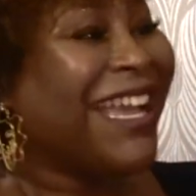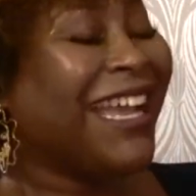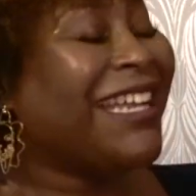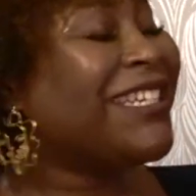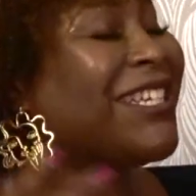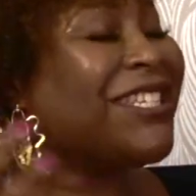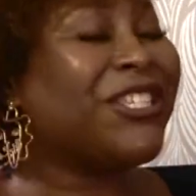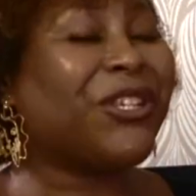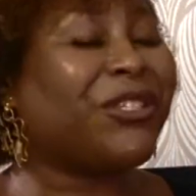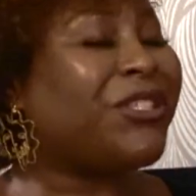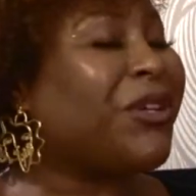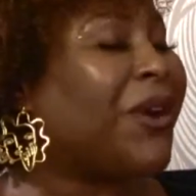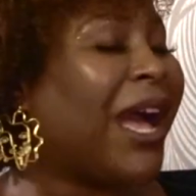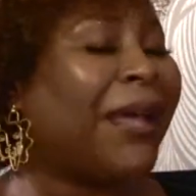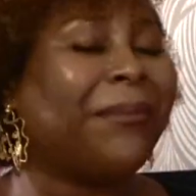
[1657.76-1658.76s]
And
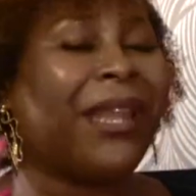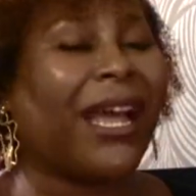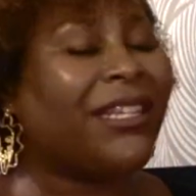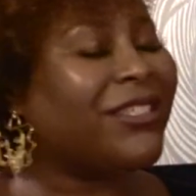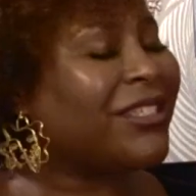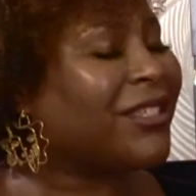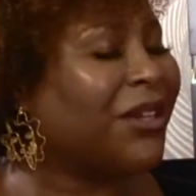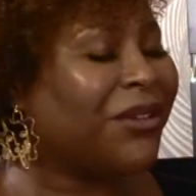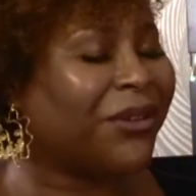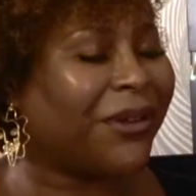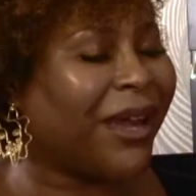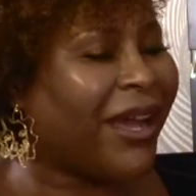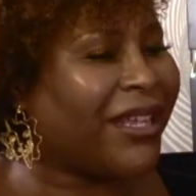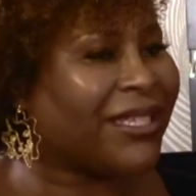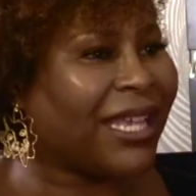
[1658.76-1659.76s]
so I'm not just going to go
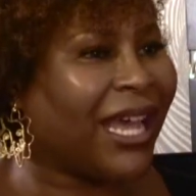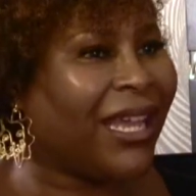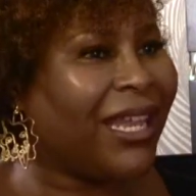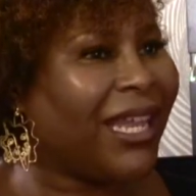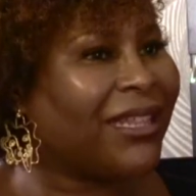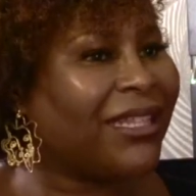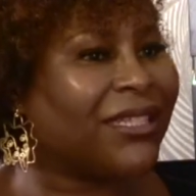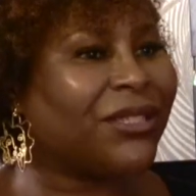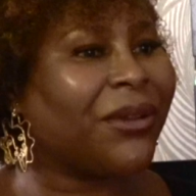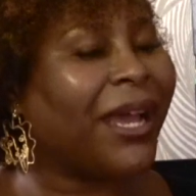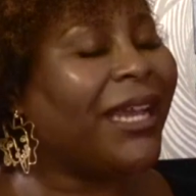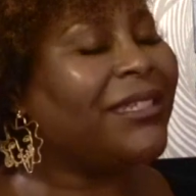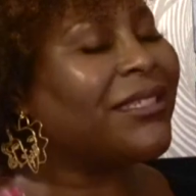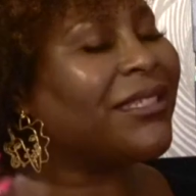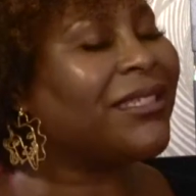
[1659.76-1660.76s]
outside like this. So I
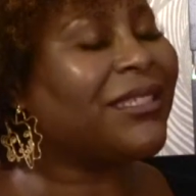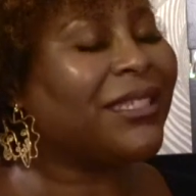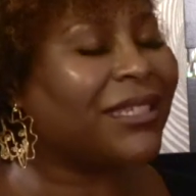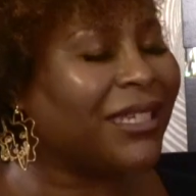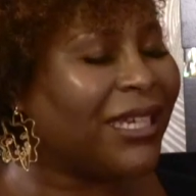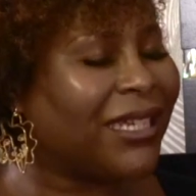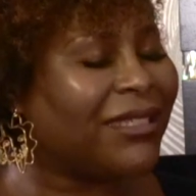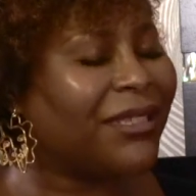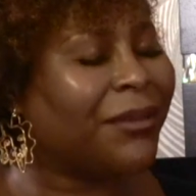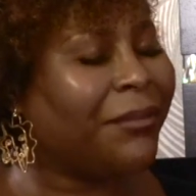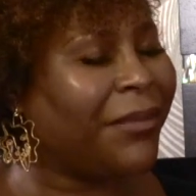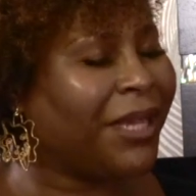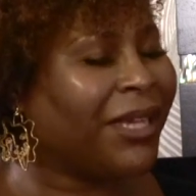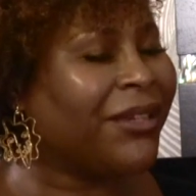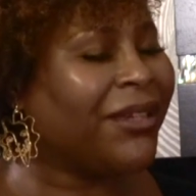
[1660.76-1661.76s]
had to sit in the
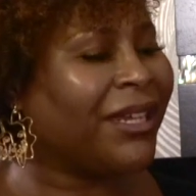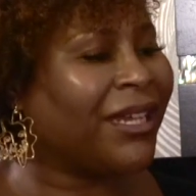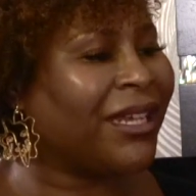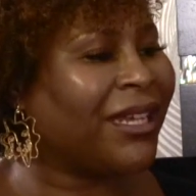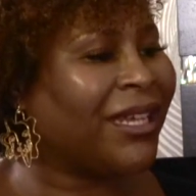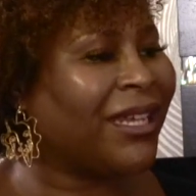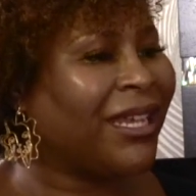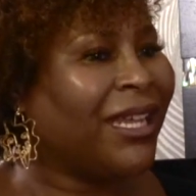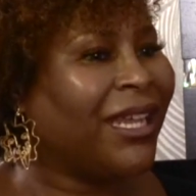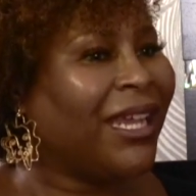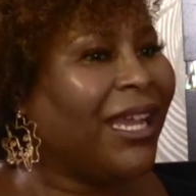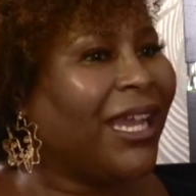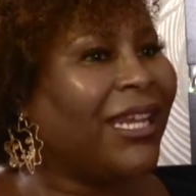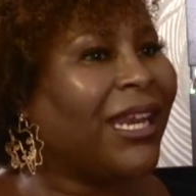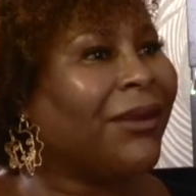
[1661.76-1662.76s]
mirror.
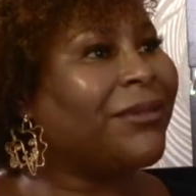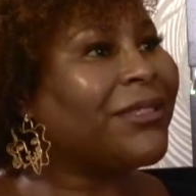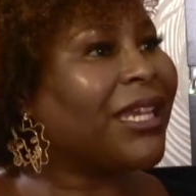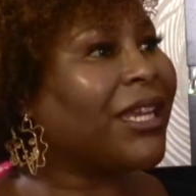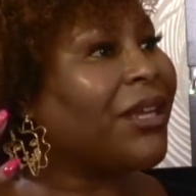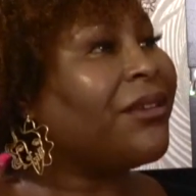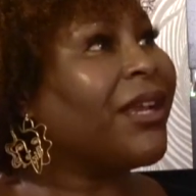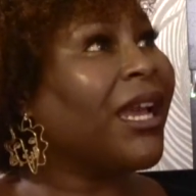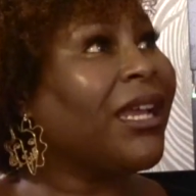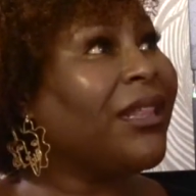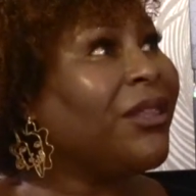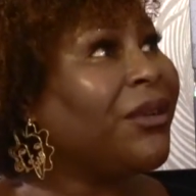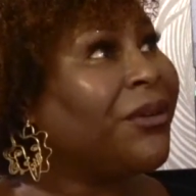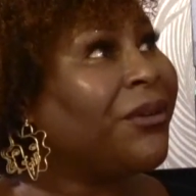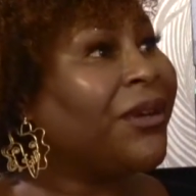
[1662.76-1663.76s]
And I was like, okay,
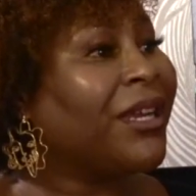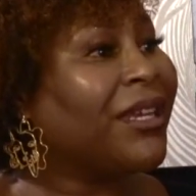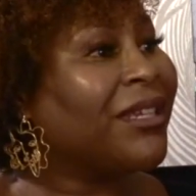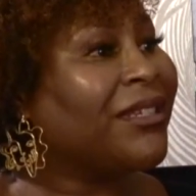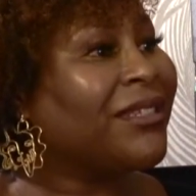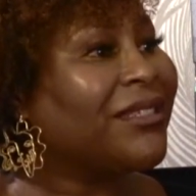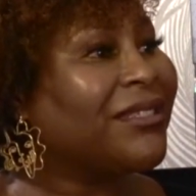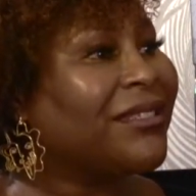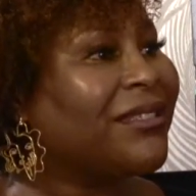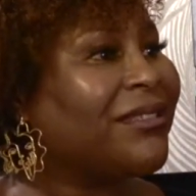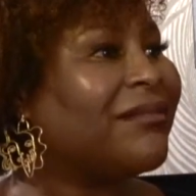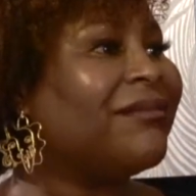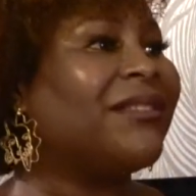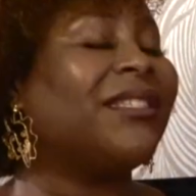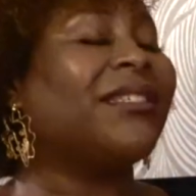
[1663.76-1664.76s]
Lord,
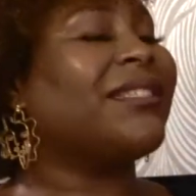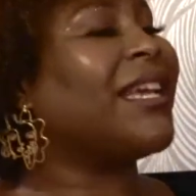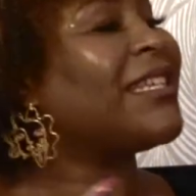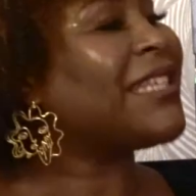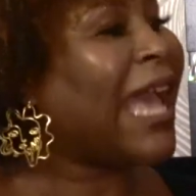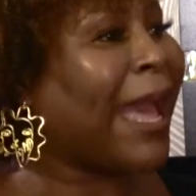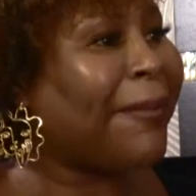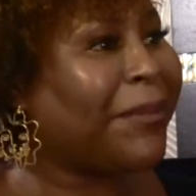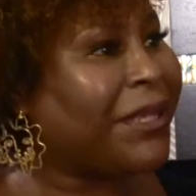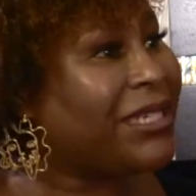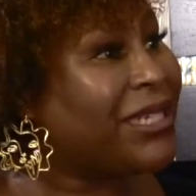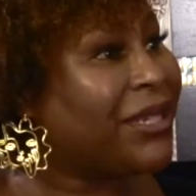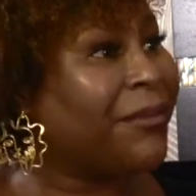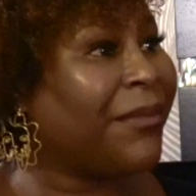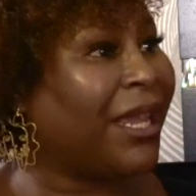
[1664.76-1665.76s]
this has
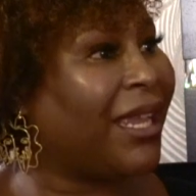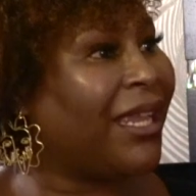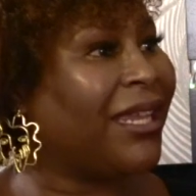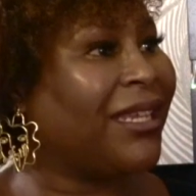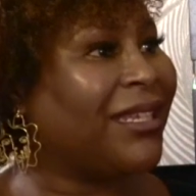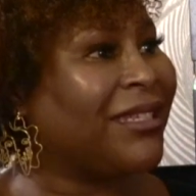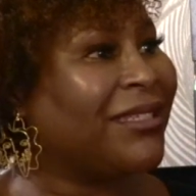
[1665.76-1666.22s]
happened to me.